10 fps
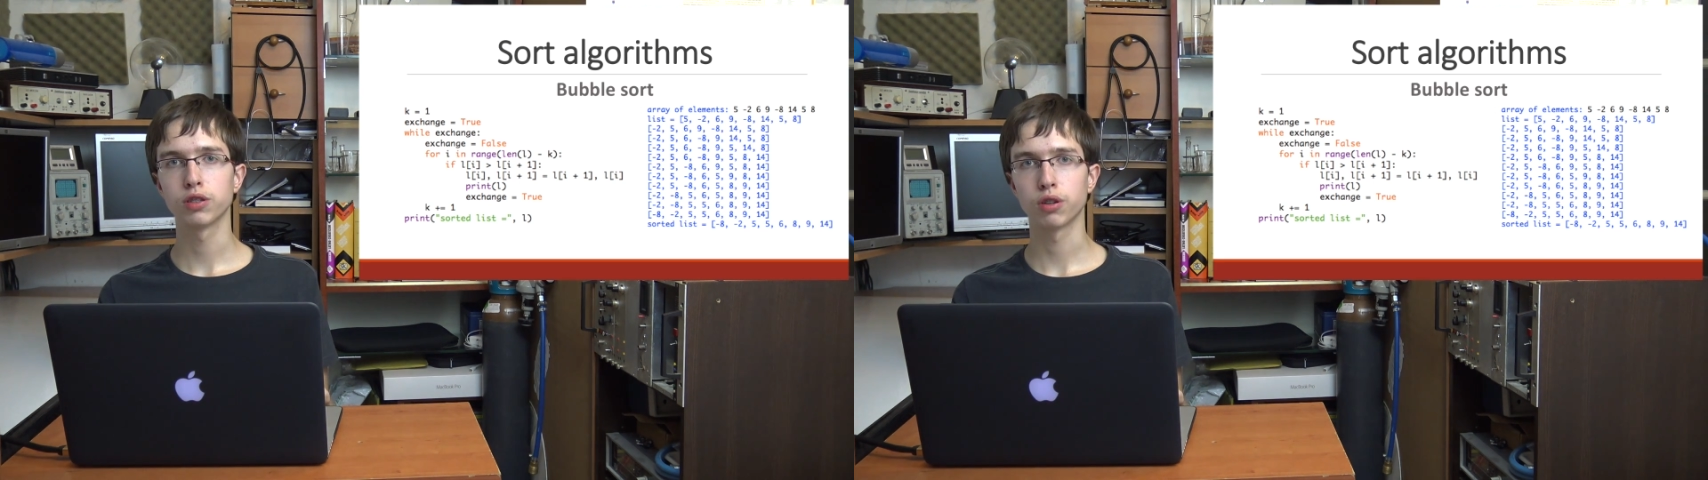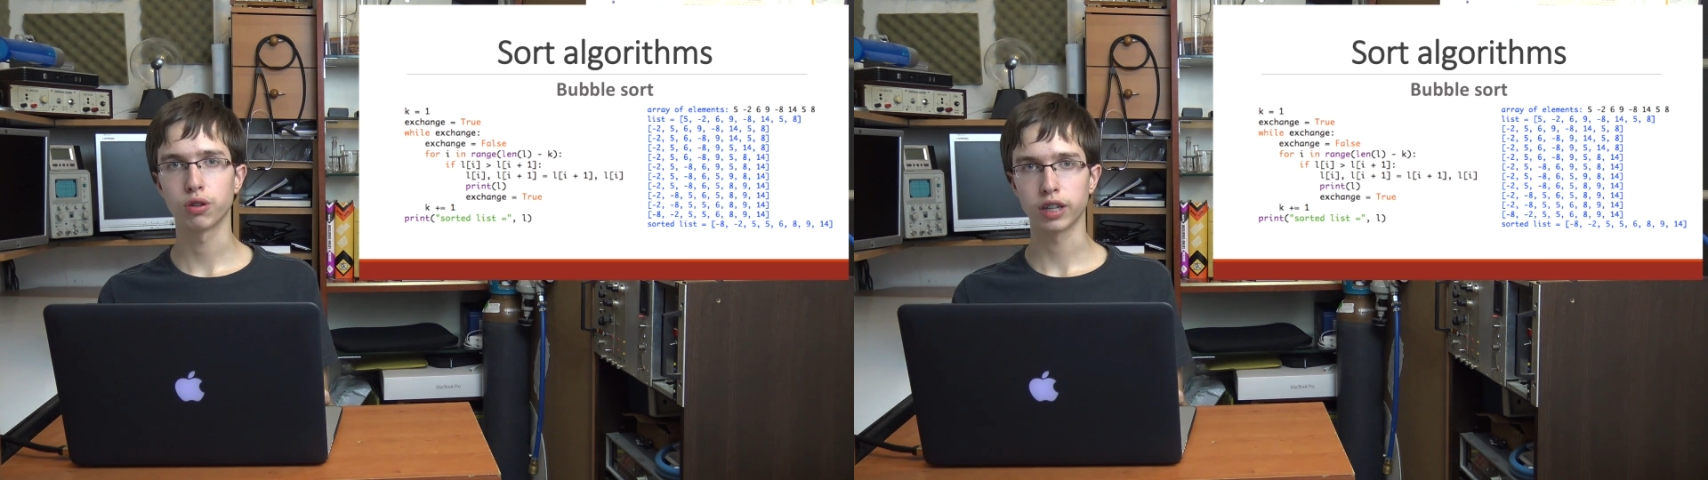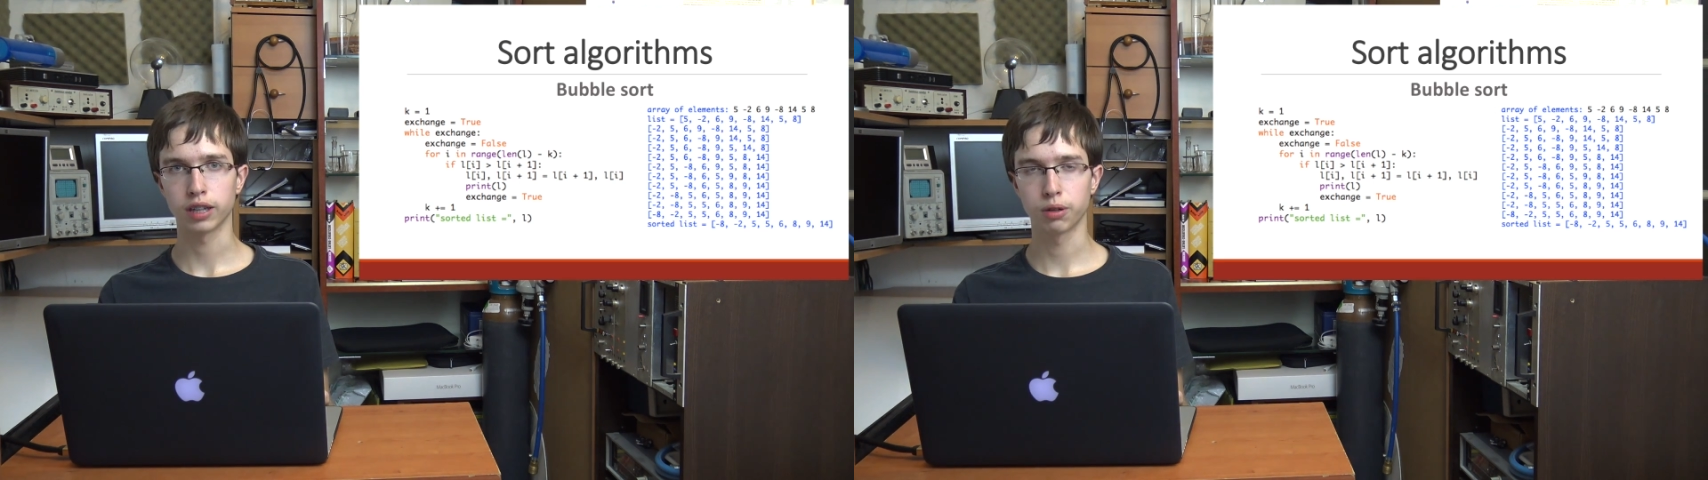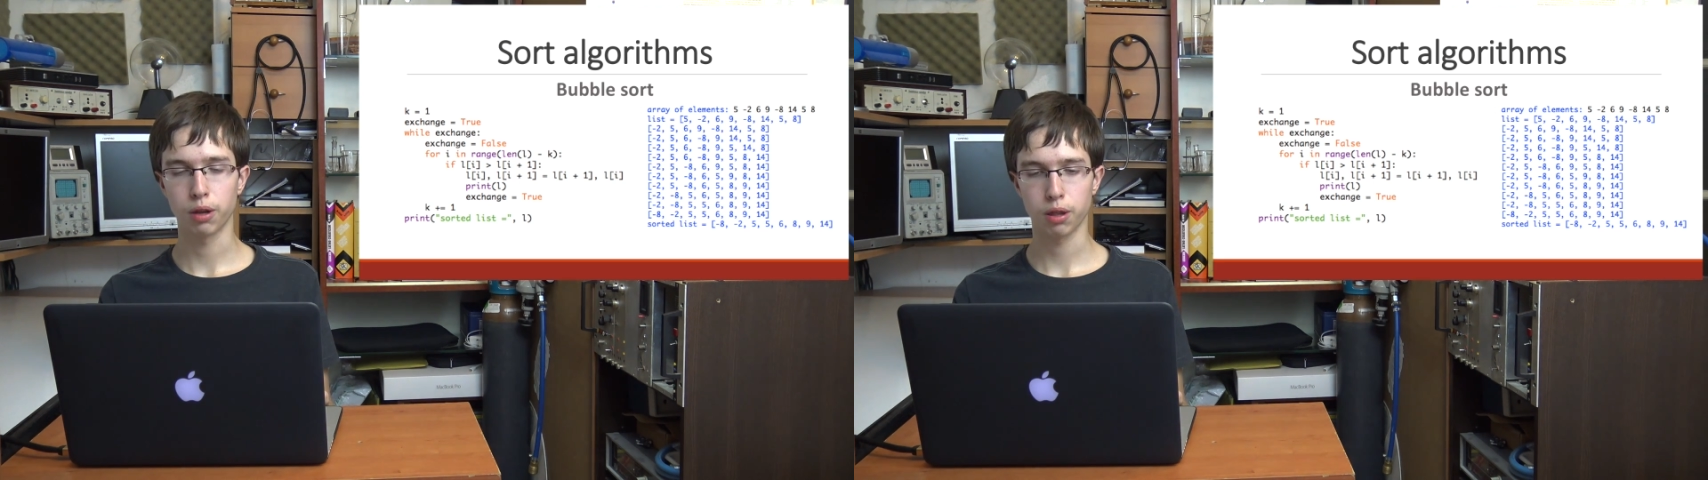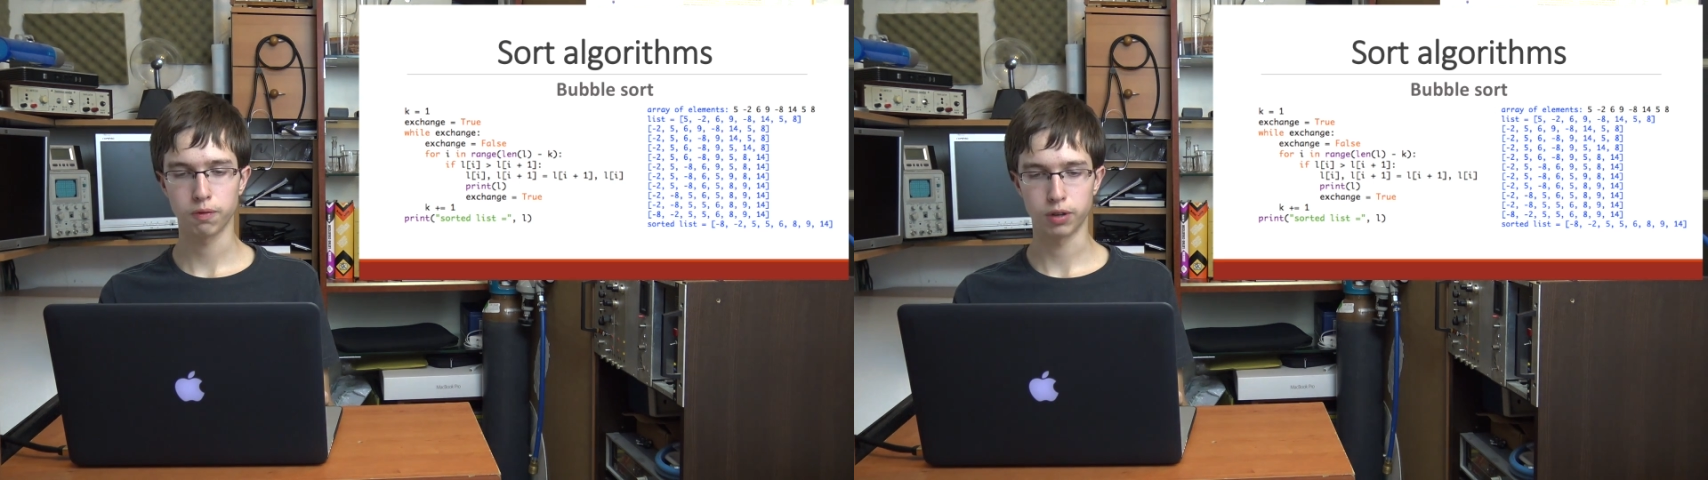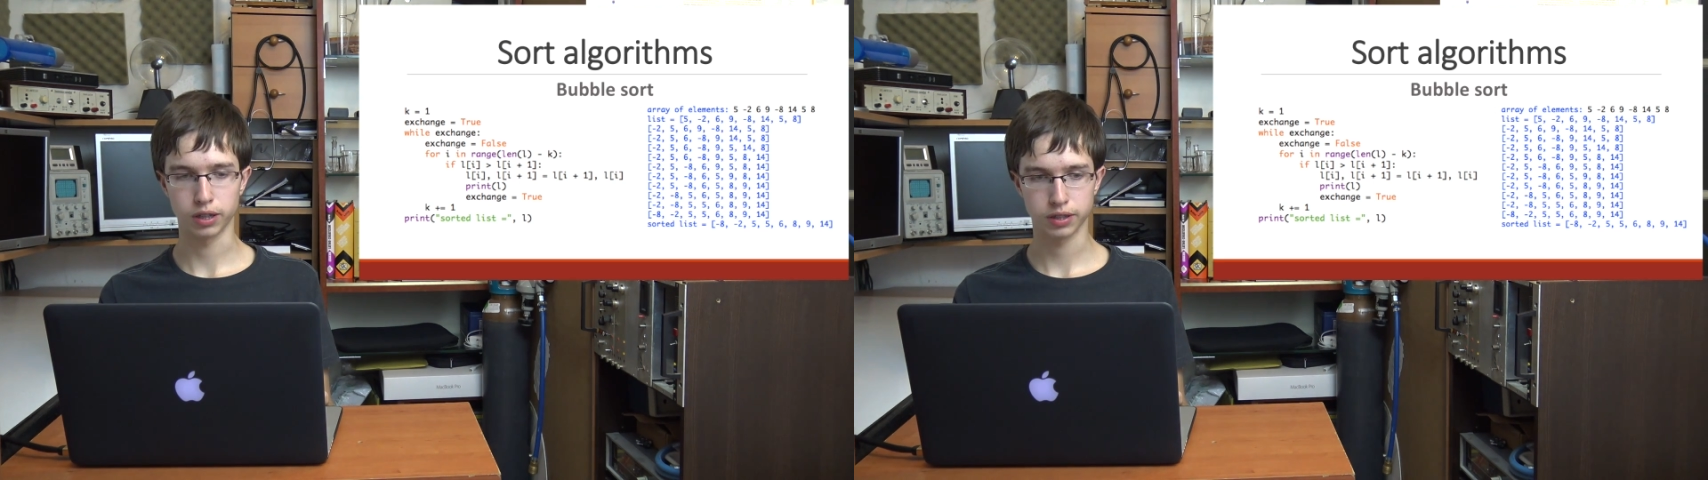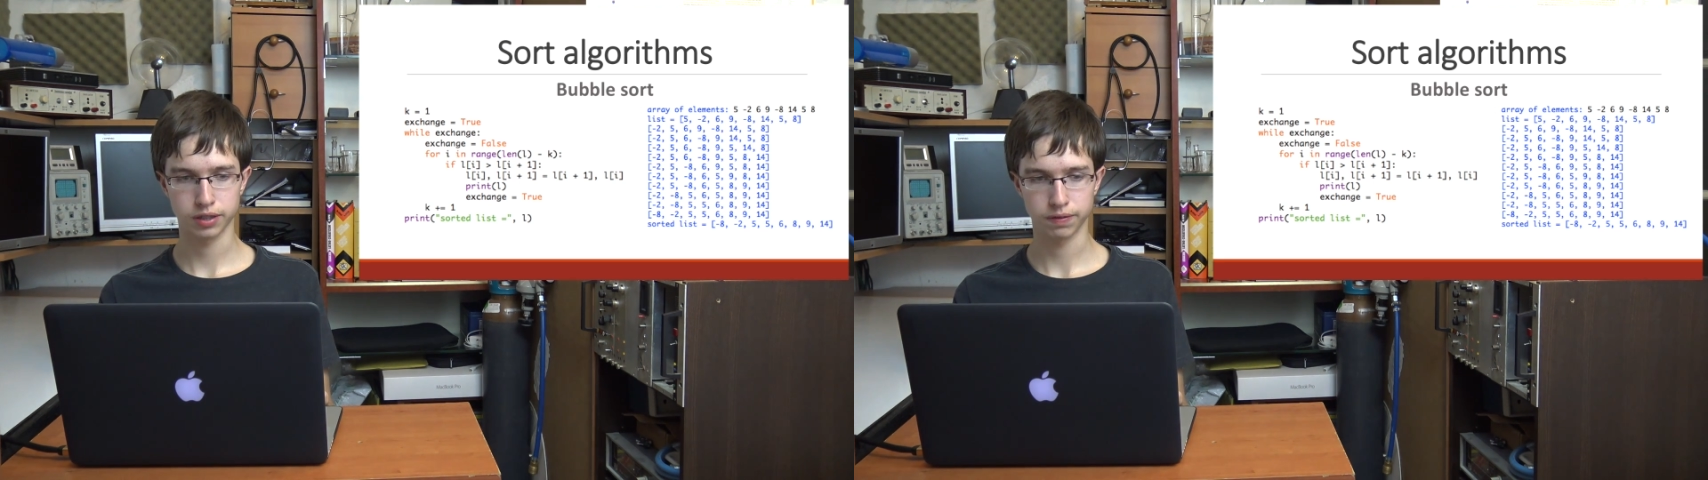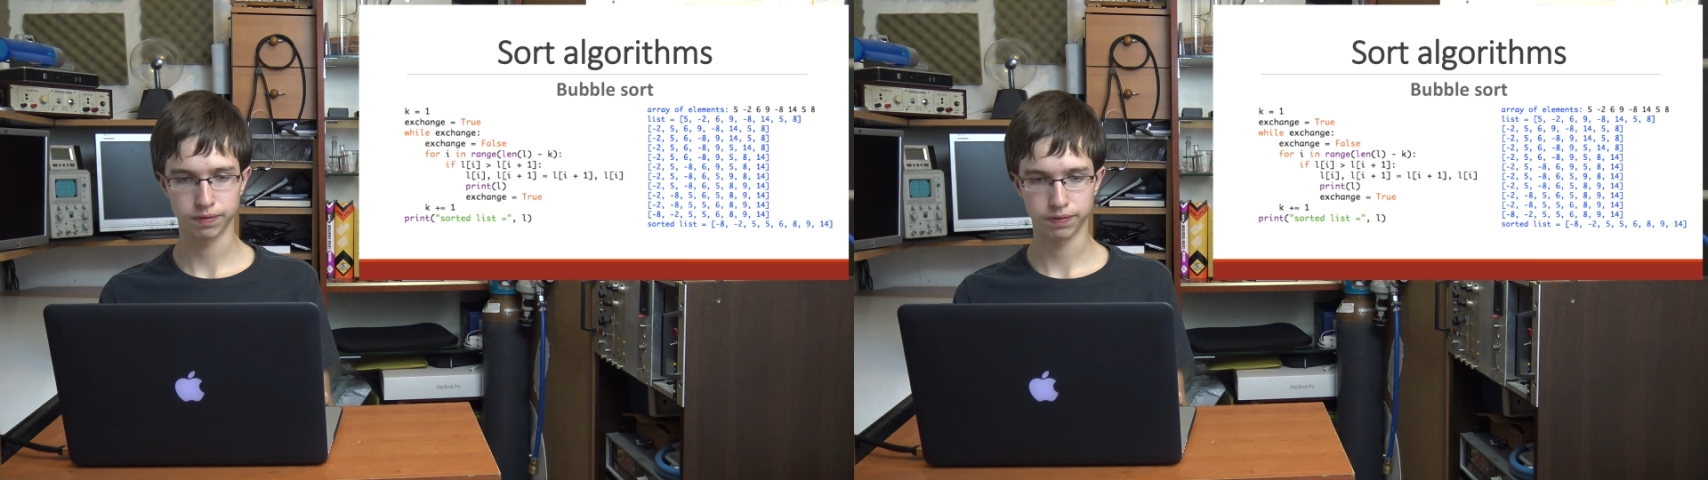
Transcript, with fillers: sort algorithm works.